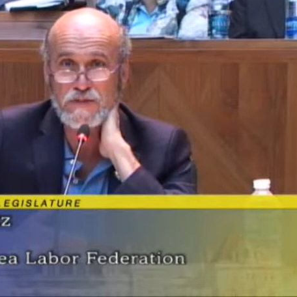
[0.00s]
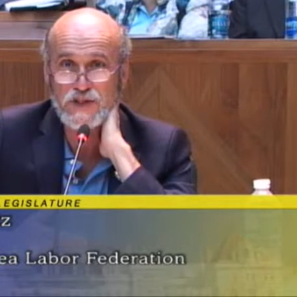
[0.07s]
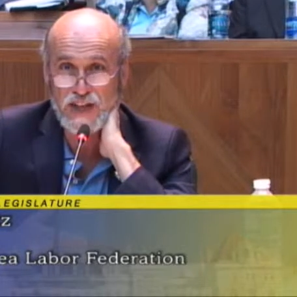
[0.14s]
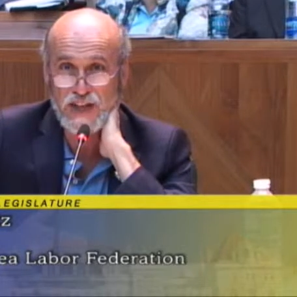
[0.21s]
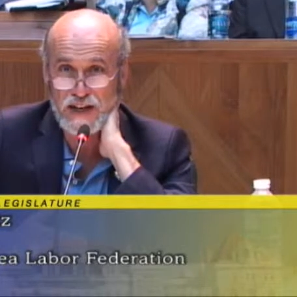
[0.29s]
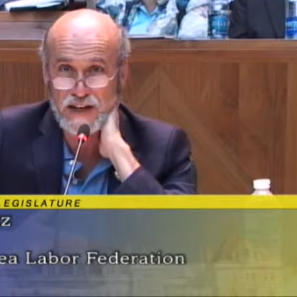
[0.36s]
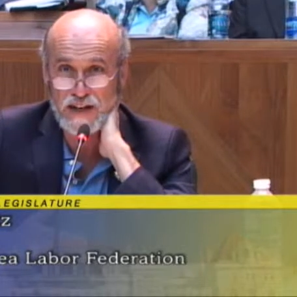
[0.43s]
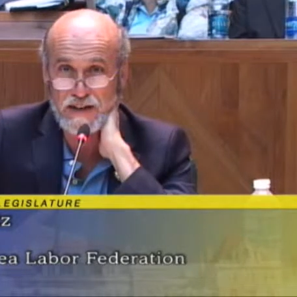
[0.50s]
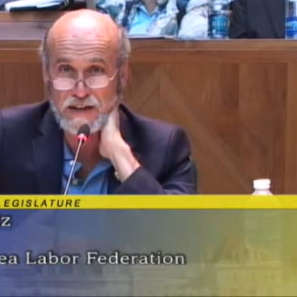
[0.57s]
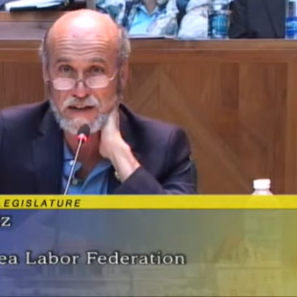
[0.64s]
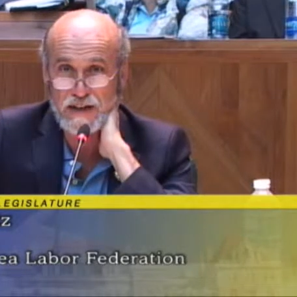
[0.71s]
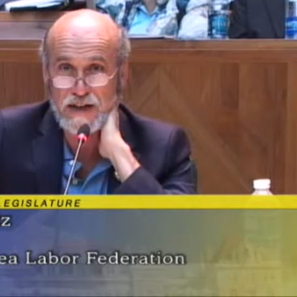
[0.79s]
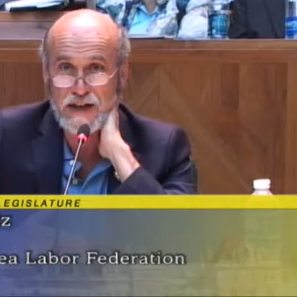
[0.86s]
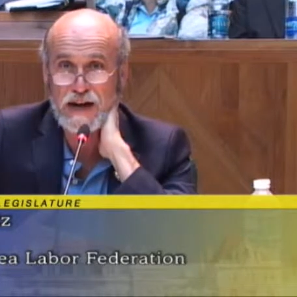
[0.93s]
setting
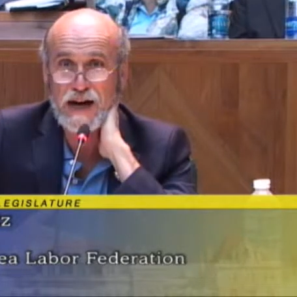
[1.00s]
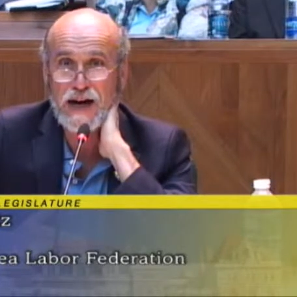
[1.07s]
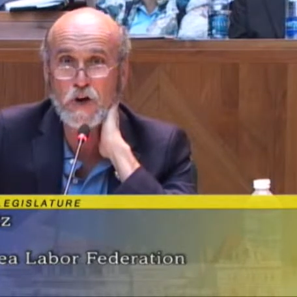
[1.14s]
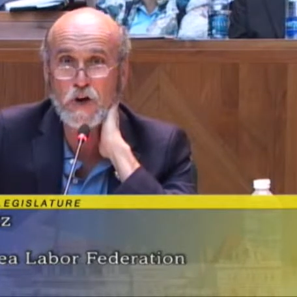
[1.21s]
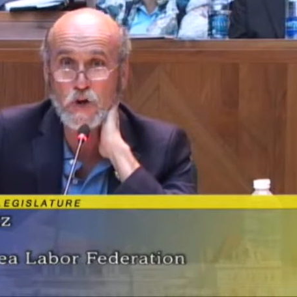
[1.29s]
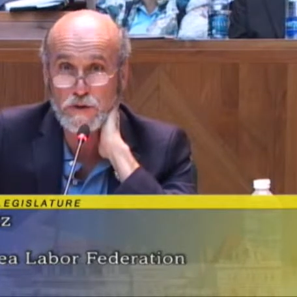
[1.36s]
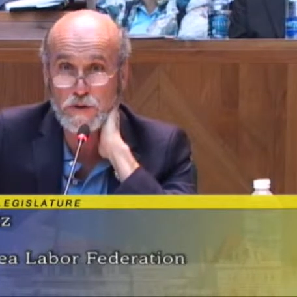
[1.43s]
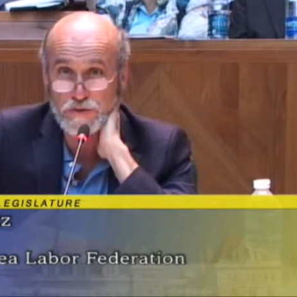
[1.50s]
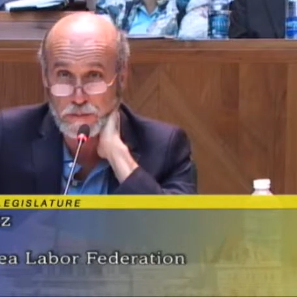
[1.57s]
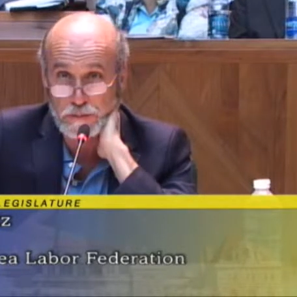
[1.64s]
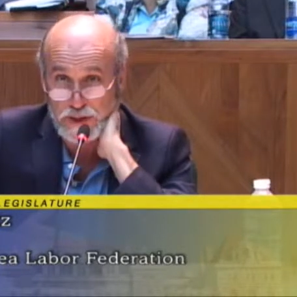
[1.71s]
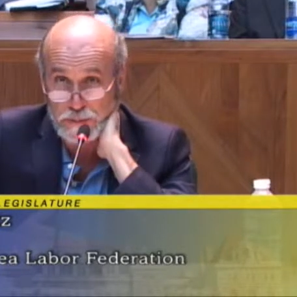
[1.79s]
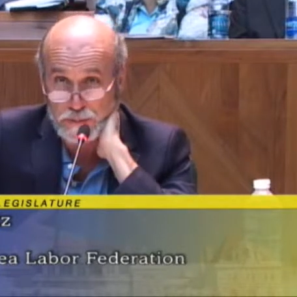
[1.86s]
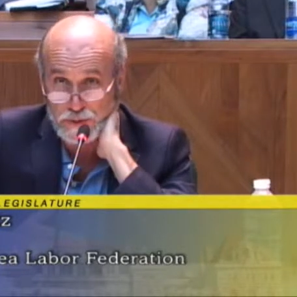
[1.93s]
are good
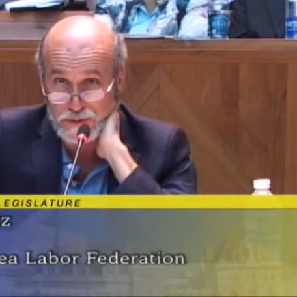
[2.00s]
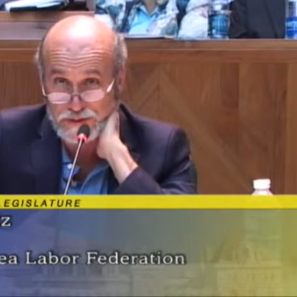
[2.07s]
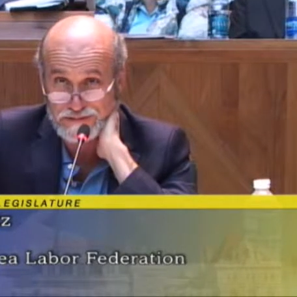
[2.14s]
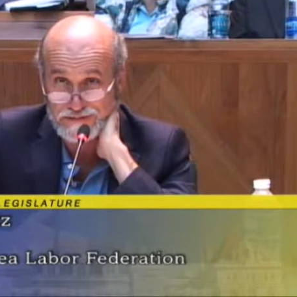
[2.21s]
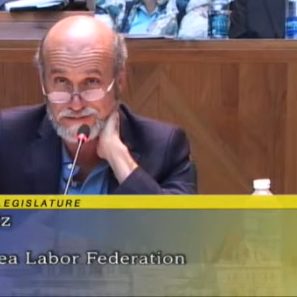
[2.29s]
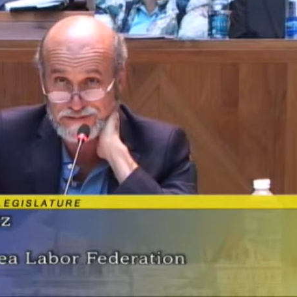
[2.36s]
for people,